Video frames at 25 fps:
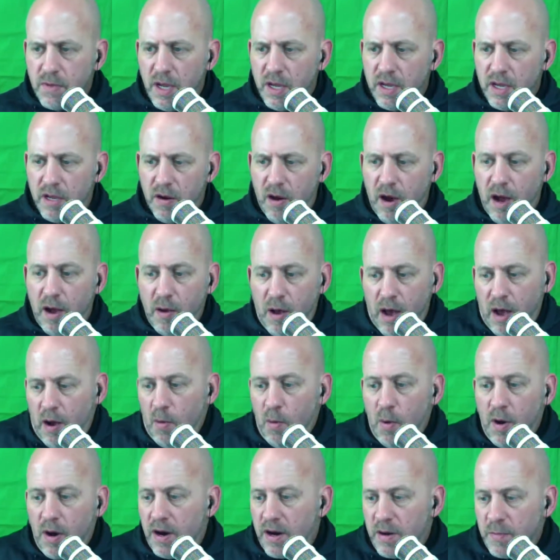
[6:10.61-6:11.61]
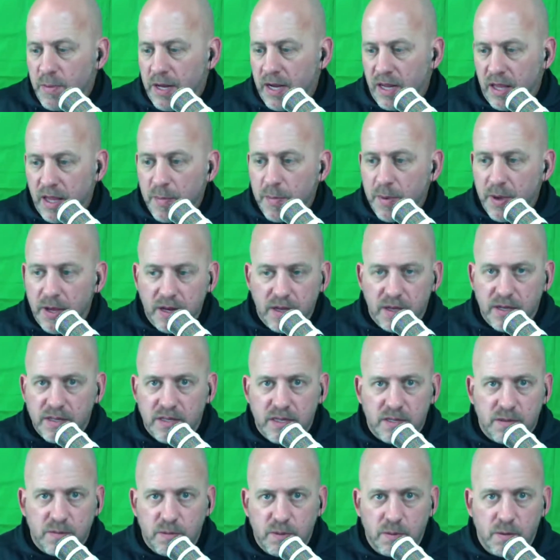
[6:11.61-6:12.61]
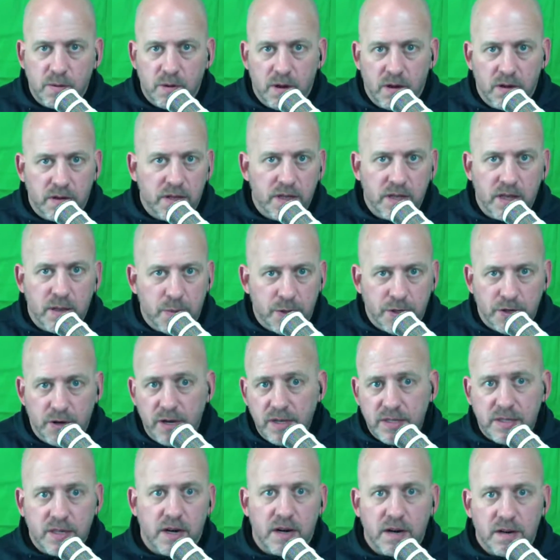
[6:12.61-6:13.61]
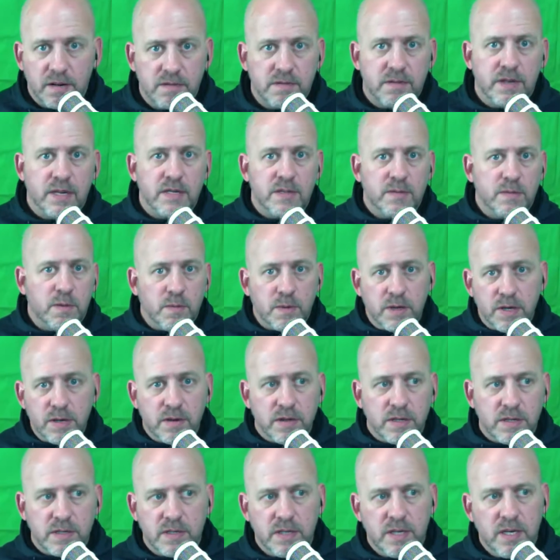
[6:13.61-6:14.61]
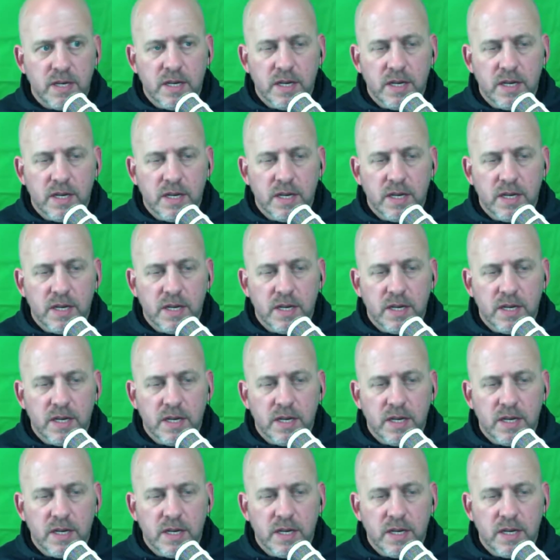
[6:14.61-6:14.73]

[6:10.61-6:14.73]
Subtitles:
You know, I wanted to be an Olympian because that's what we were all at the Olympic Training Center, right? That's what we're doing.